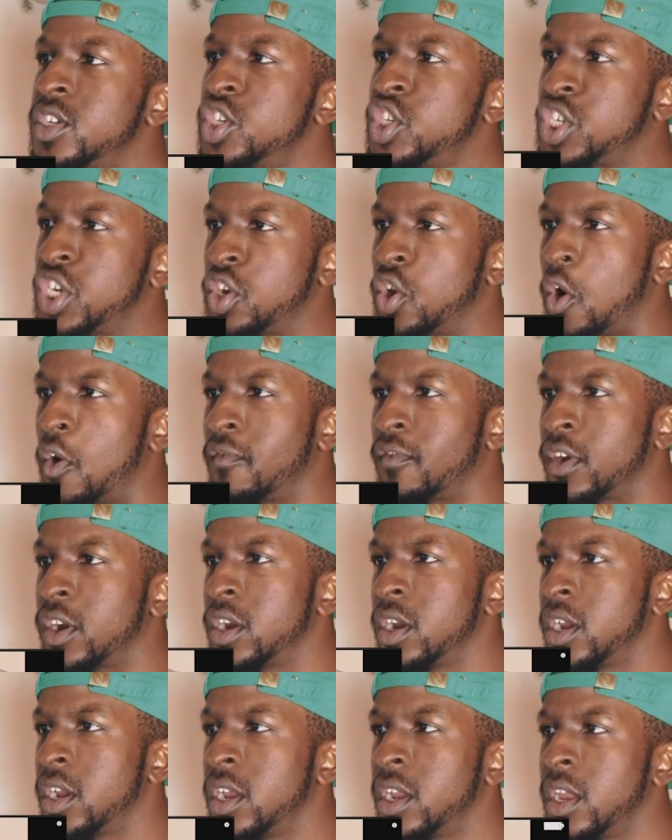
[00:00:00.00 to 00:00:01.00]
Chin over.
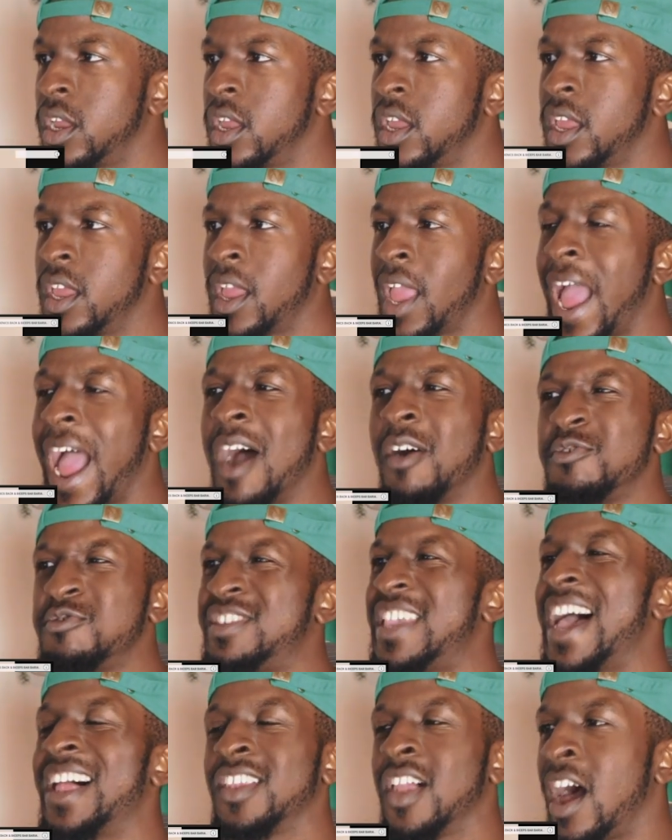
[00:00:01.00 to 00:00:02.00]
How
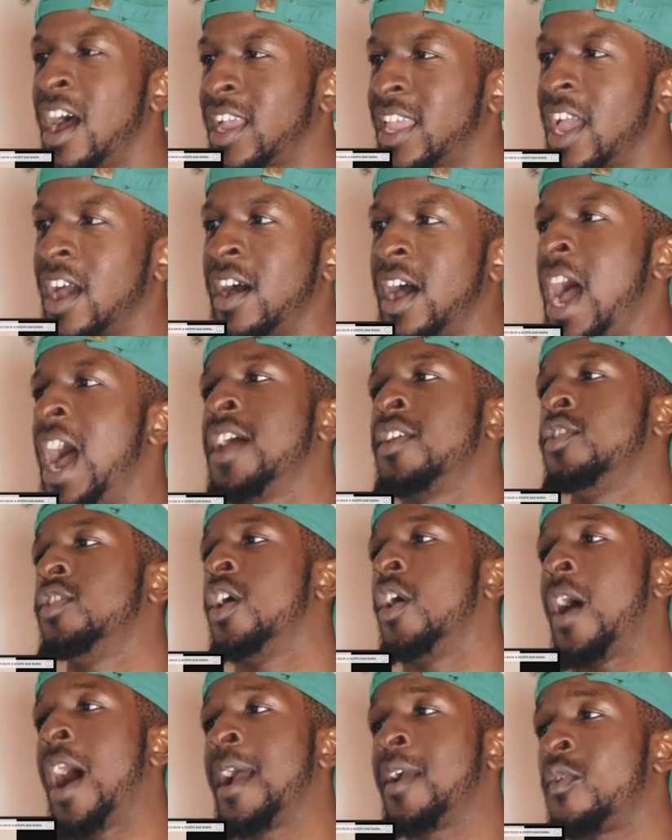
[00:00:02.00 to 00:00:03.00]
is that lockout? I don't
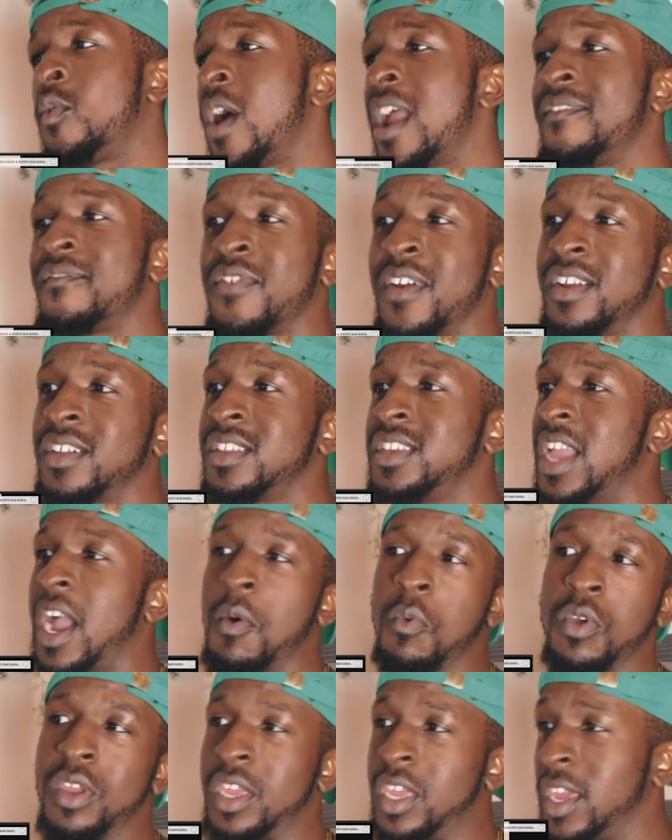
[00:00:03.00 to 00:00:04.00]
know. I quite frankly, I
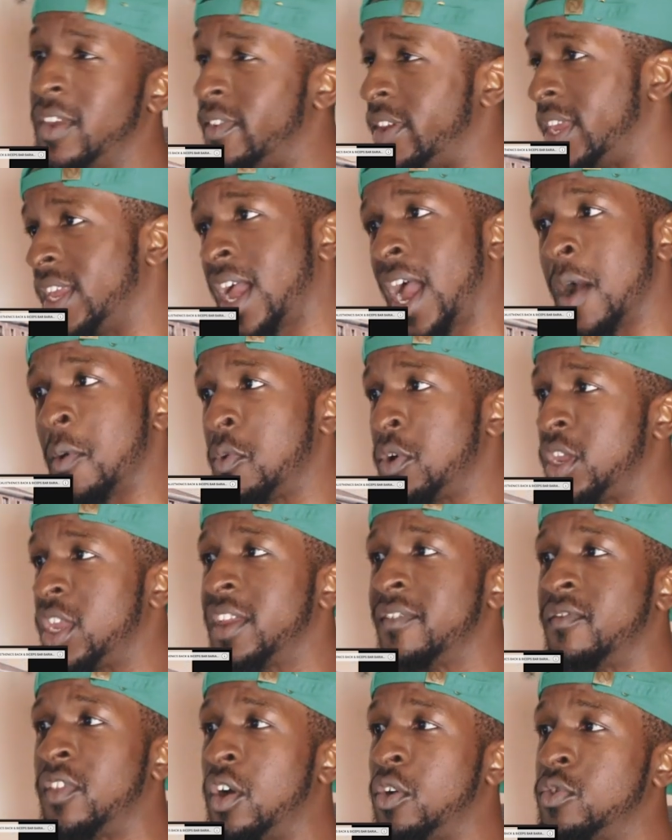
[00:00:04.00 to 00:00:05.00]
wouldn't give it. I wouldn't
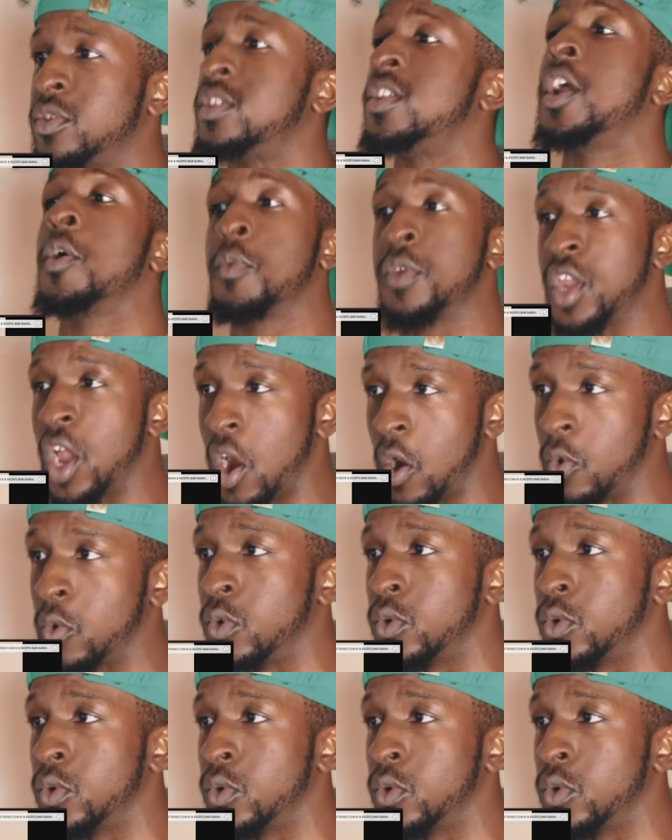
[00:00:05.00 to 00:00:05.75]
give those. There we go.